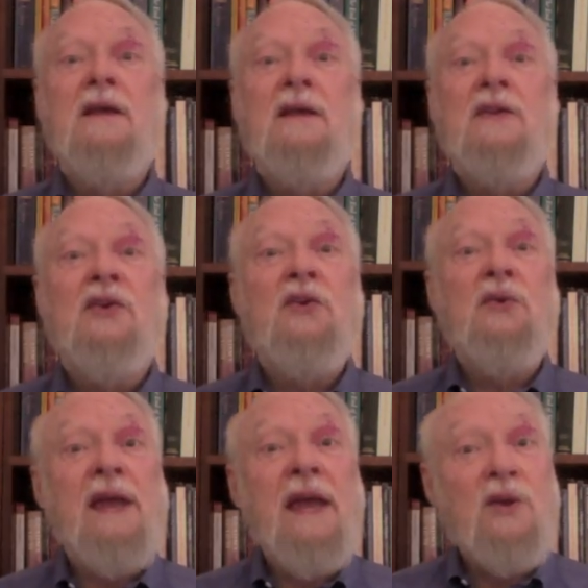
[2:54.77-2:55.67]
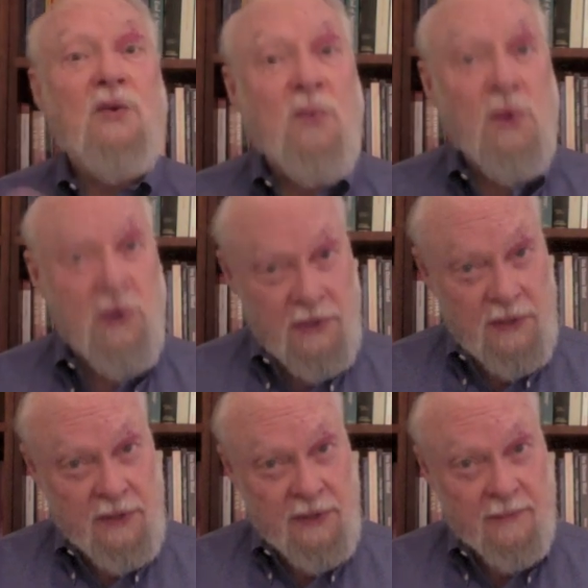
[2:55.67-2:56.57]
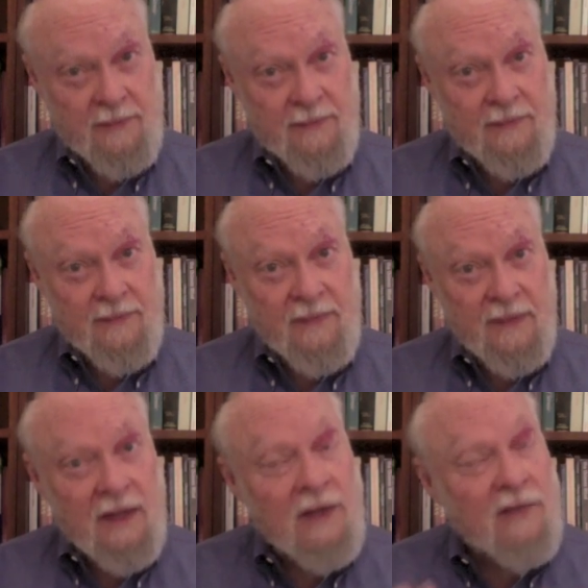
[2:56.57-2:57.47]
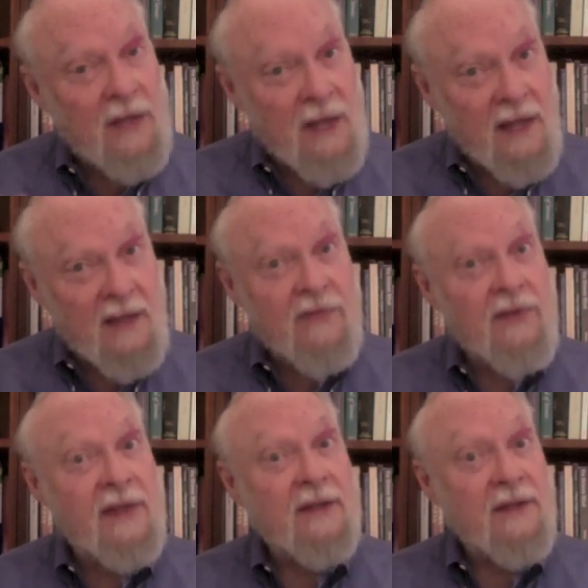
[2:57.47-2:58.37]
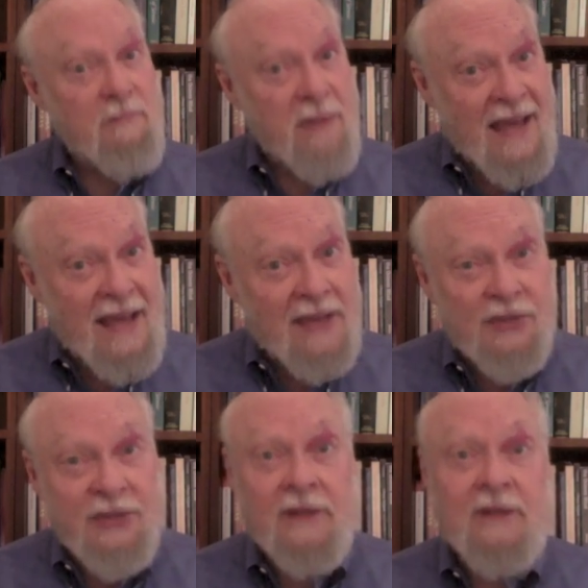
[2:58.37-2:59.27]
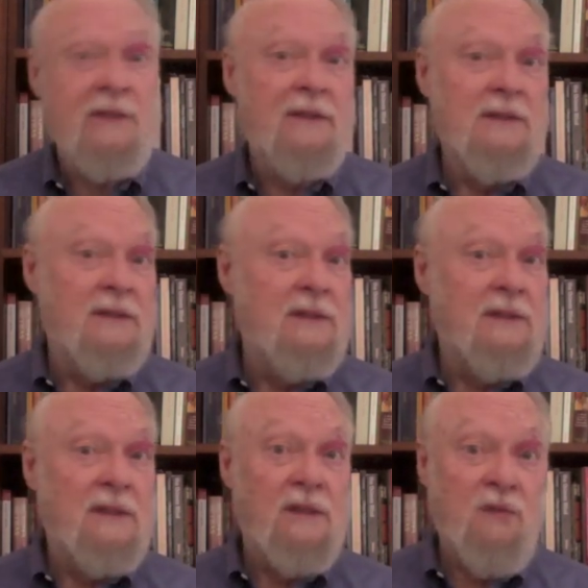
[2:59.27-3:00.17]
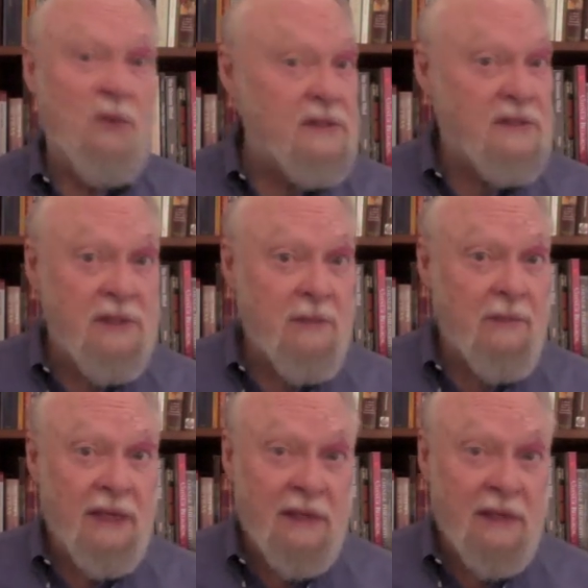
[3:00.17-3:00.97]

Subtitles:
To create a world of love and compassion, of wisdom and